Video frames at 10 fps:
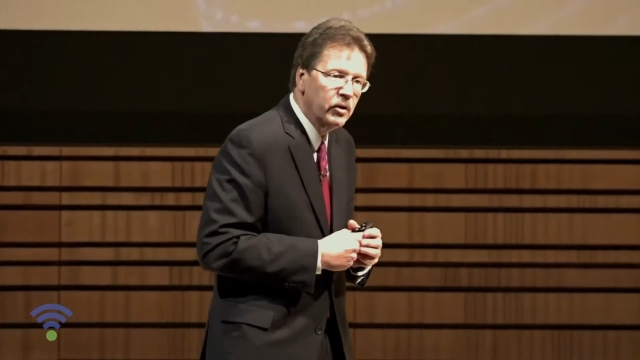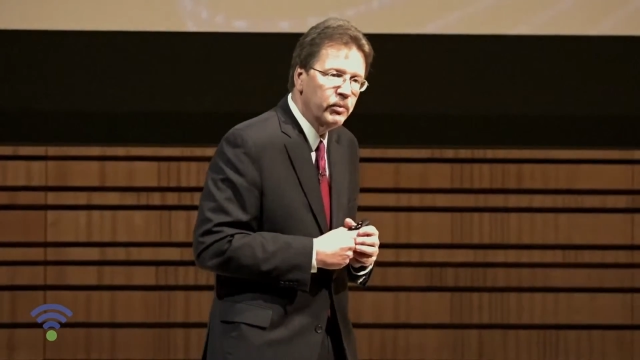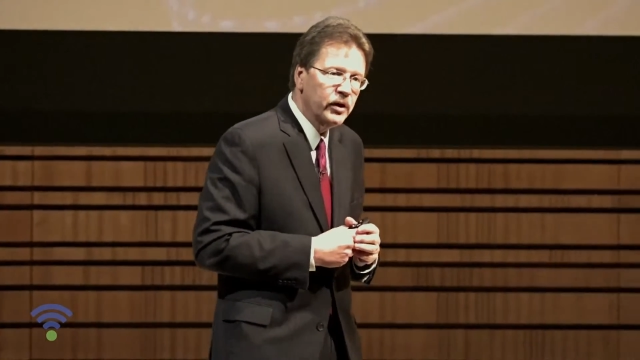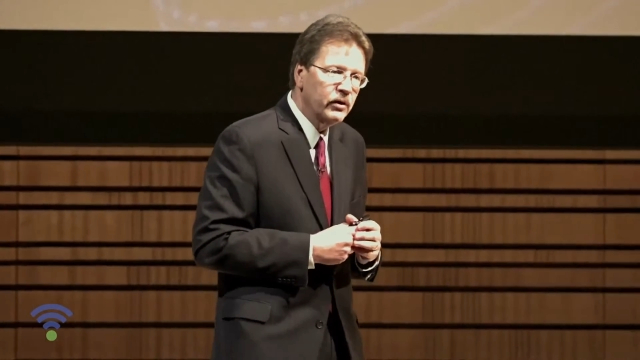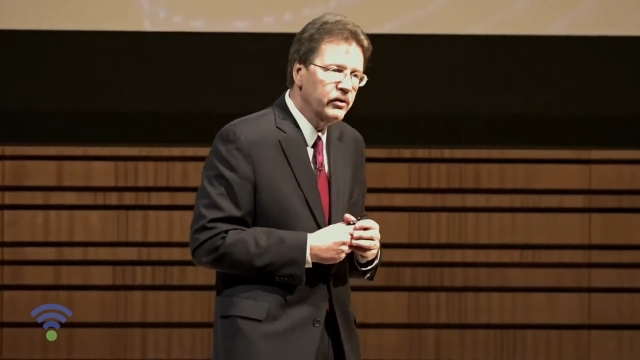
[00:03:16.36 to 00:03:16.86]

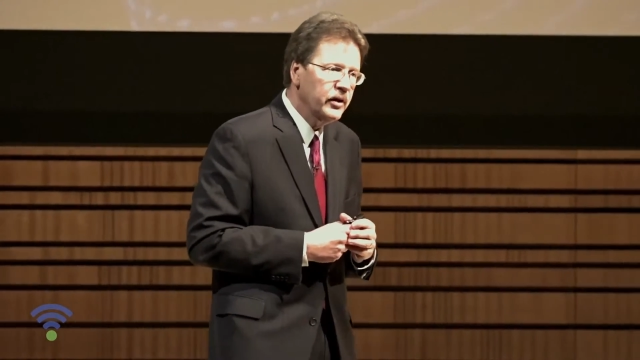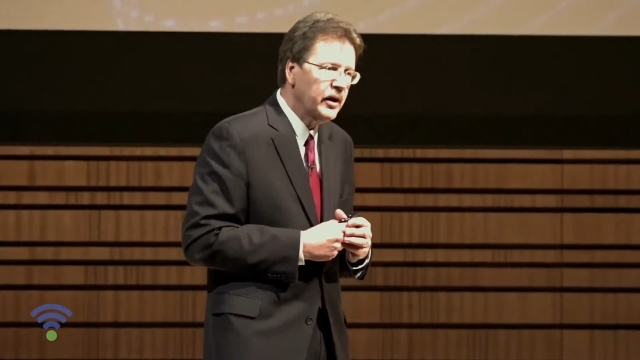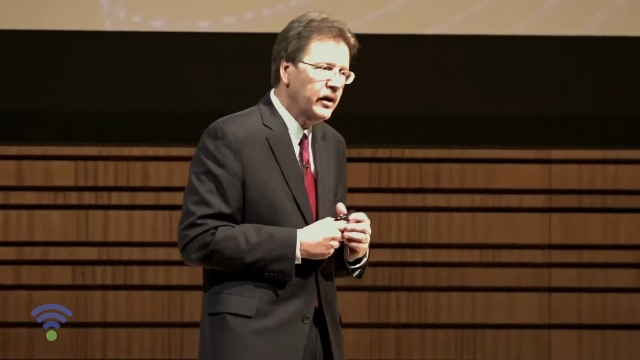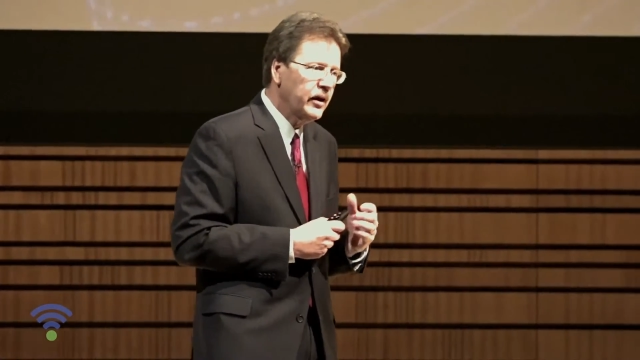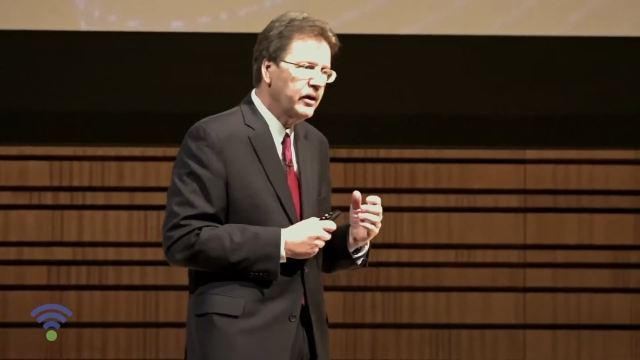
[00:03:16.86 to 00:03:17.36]
build
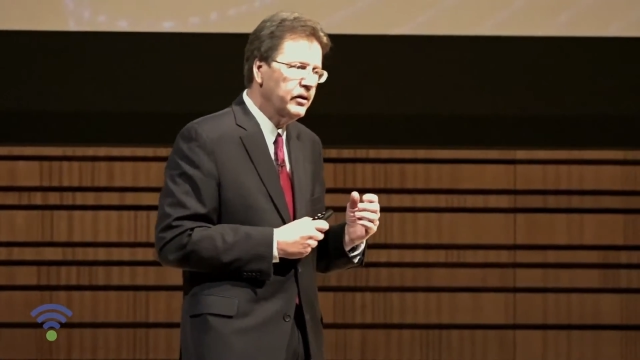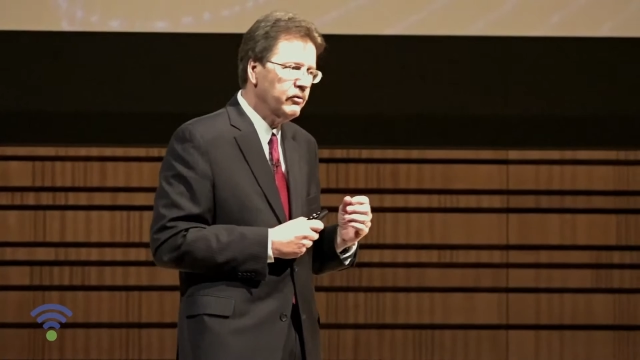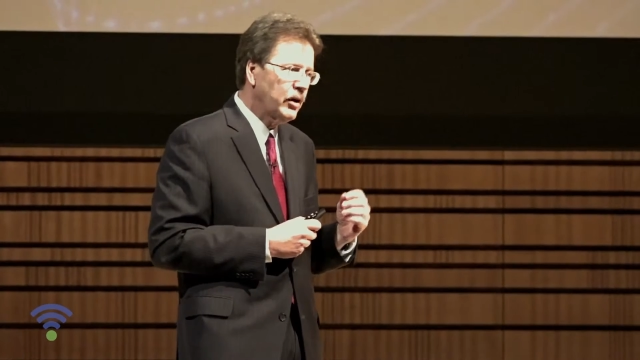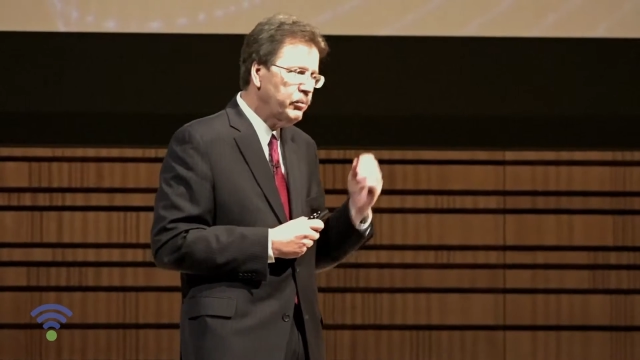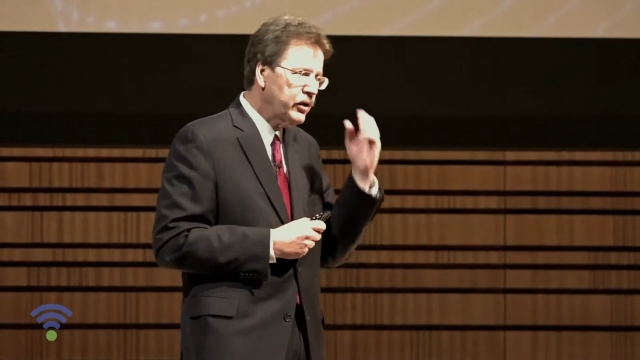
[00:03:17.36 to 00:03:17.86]
a
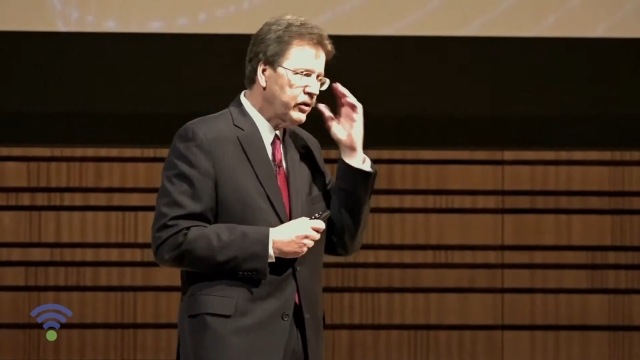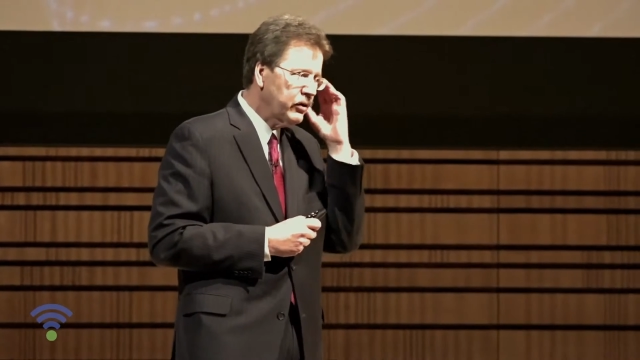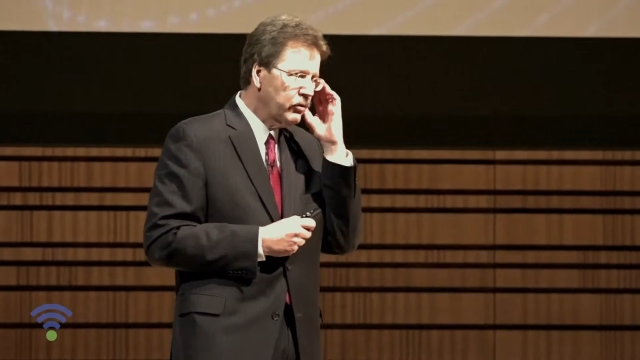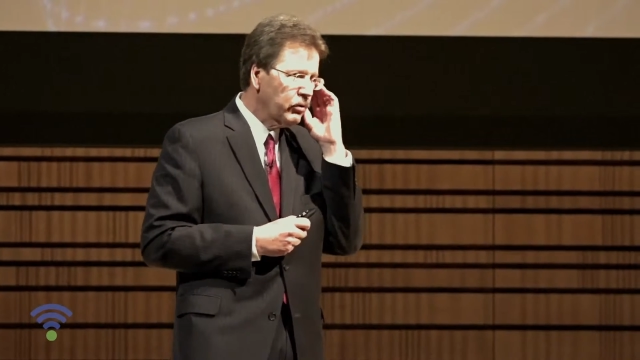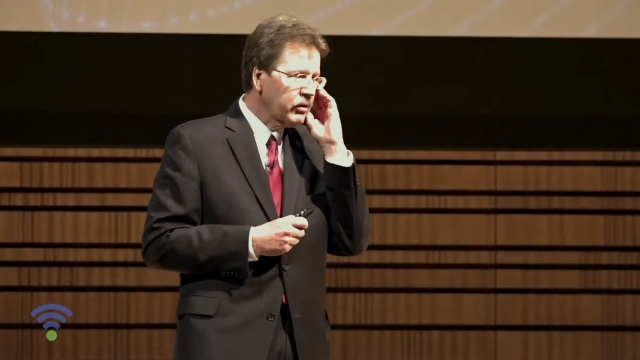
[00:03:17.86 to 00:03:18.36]

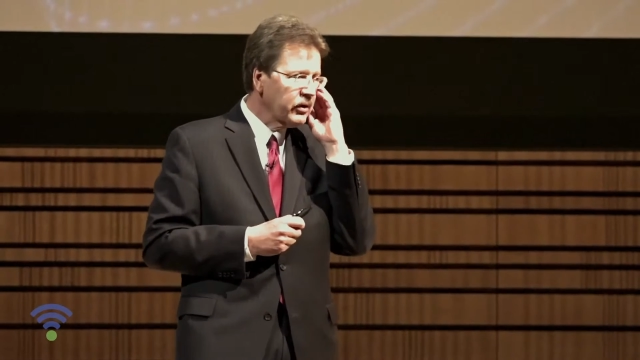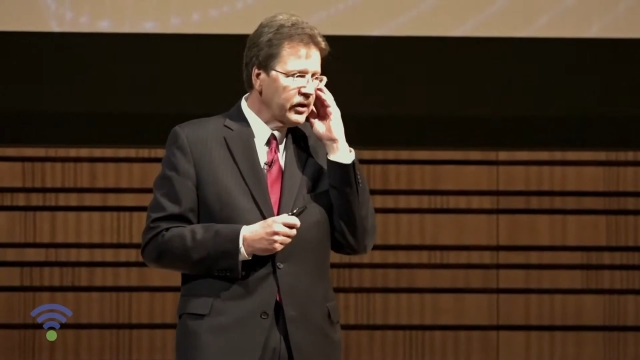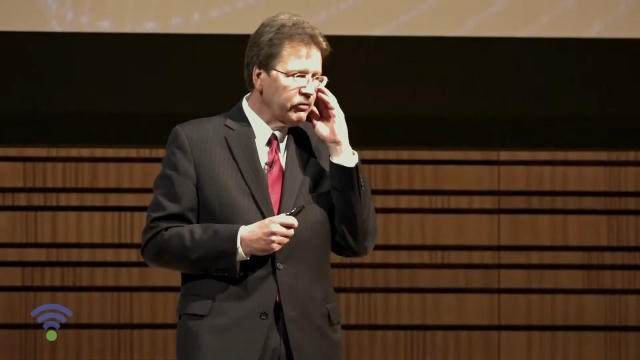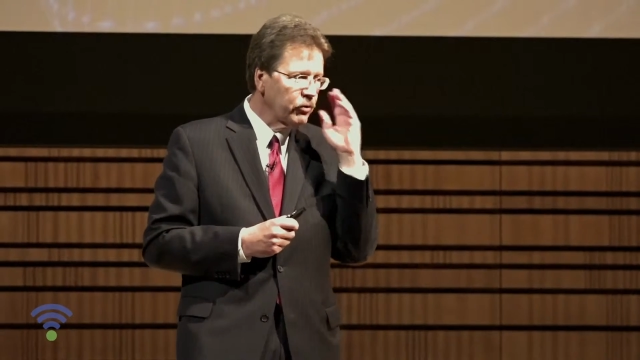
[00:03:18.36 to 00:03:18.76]
replica or a